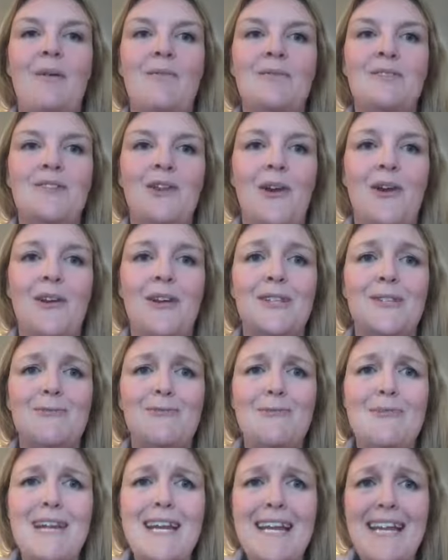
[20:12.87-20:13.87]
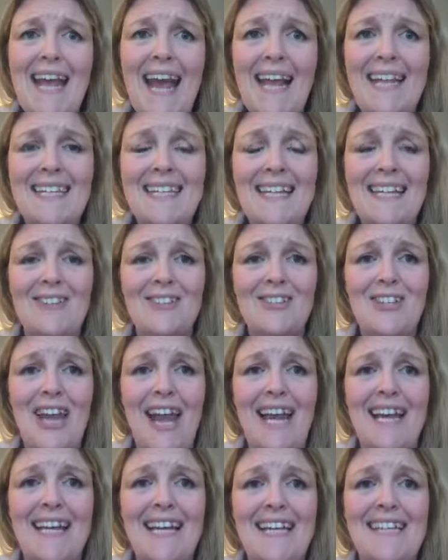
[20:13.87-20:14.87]
So it's a really handy little
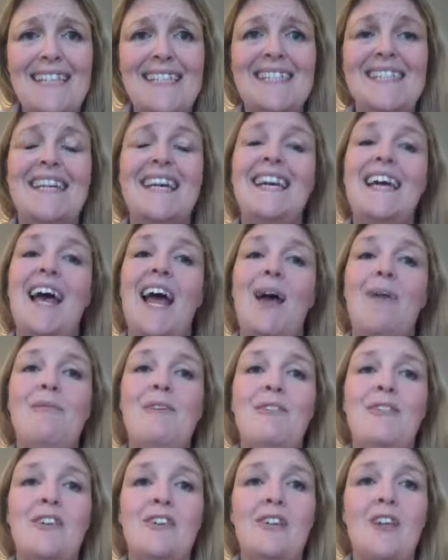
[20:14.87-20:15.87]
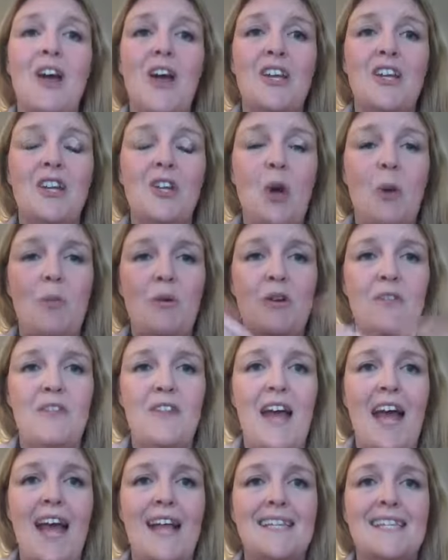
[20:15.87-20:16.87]
checklist. If you'd like a copy of
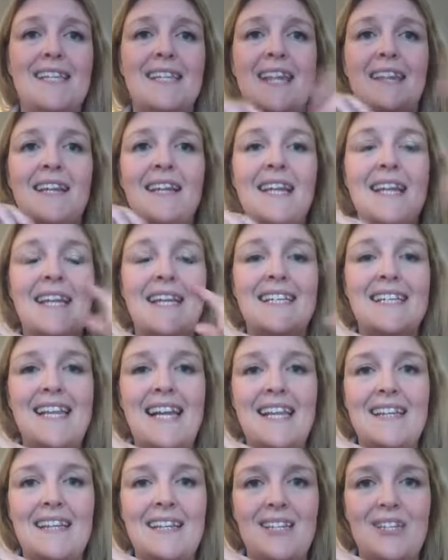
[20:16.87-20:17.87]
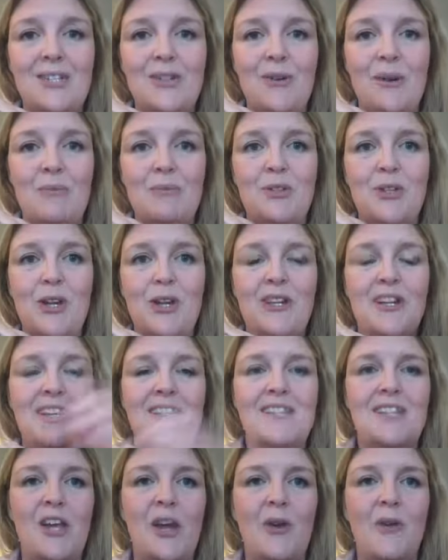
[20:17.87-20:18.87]
that, then the link's in the description,
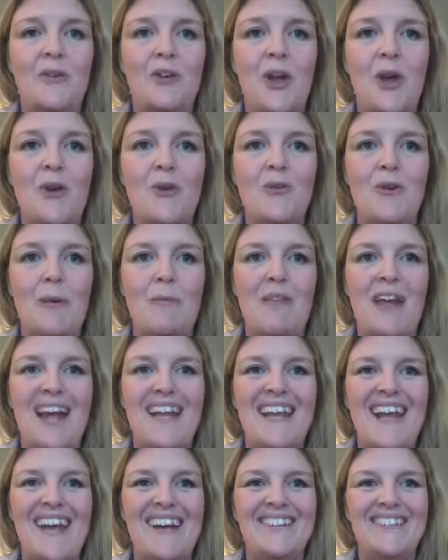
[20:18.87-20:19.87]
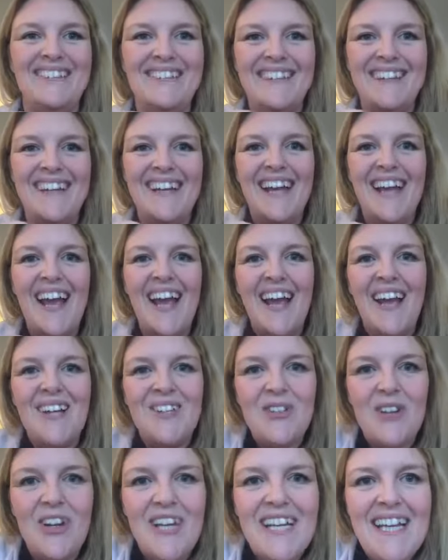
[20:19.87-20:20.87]
so go grab that now.
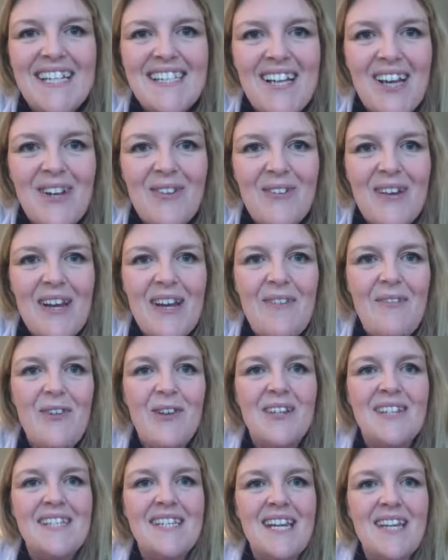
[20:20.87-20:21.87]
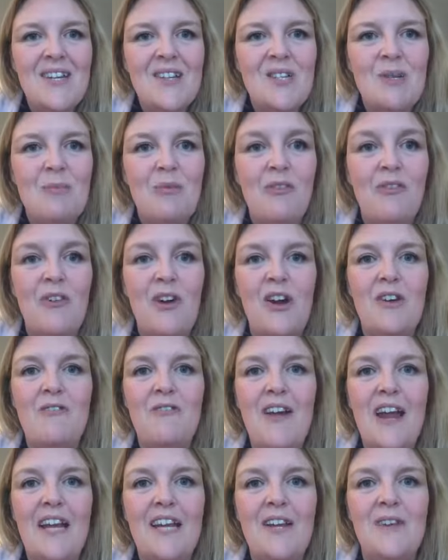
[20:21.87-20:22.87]
Jana, yes, I agree. If you continue to provide
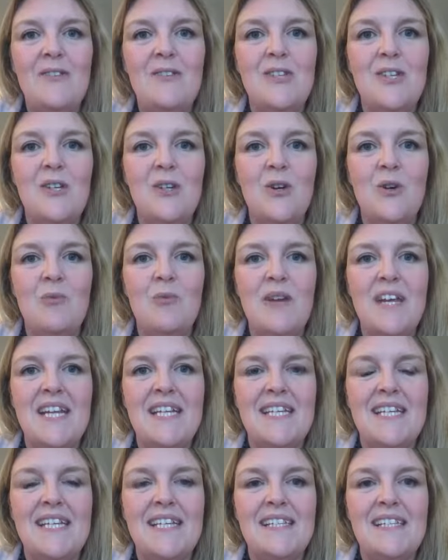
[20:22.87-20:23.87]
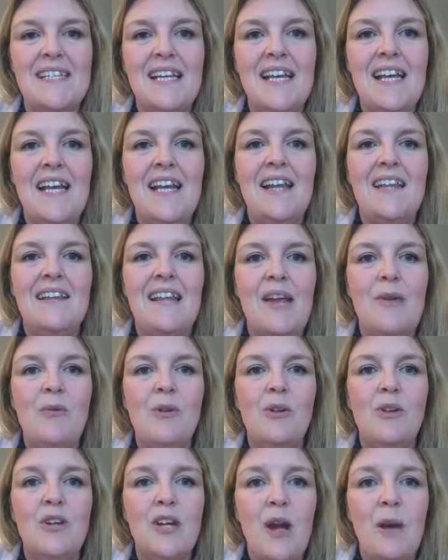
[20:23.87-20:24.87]
value to your readers, they
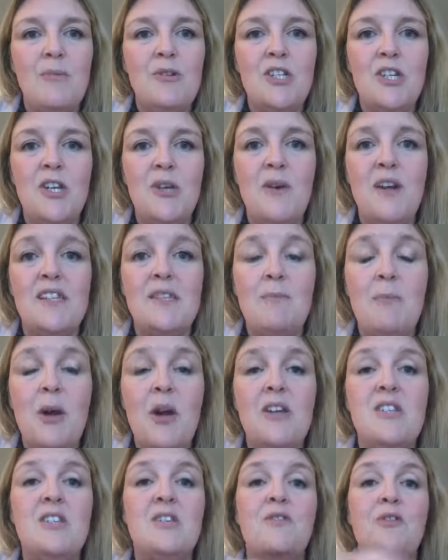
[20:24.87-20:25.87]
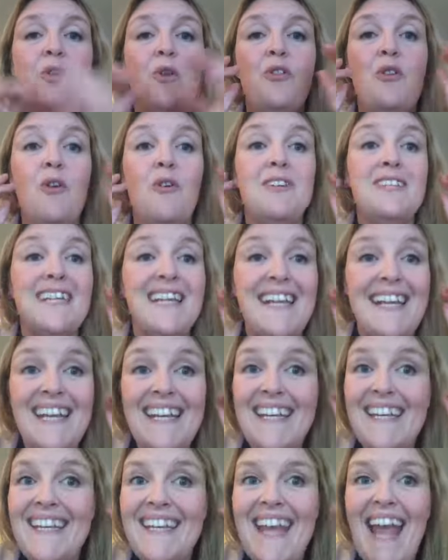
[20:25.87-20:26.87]
will look up to you as a person of
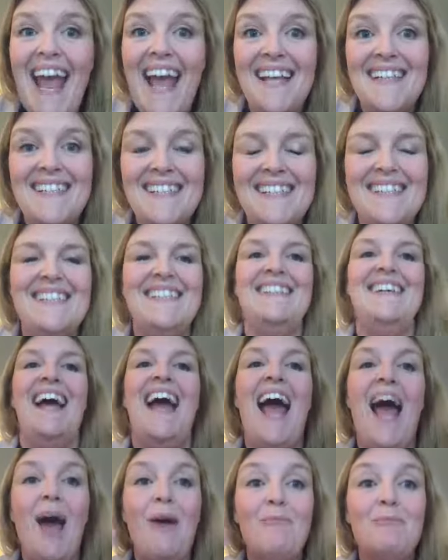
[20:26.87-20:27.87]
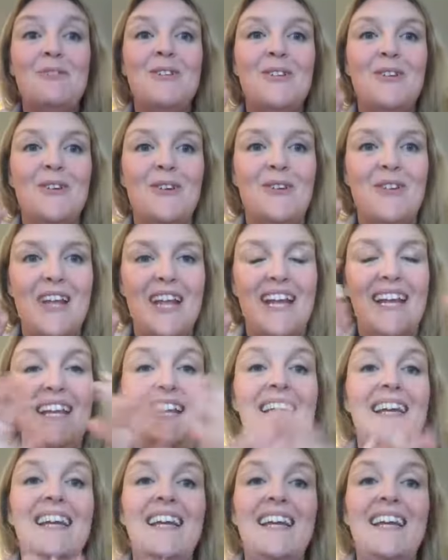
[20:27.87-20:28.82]
authority. Yes, absolutely.